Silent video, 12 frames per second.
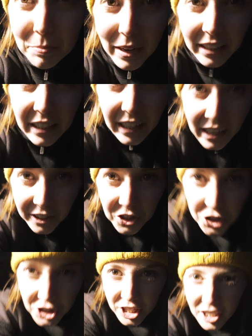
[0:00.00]
made
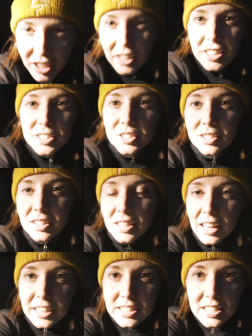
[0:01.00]
lunch.
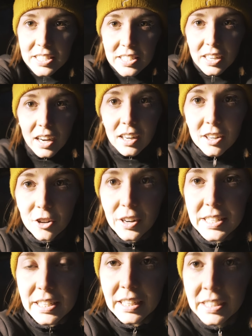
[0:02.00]
And it's this dark, crazy.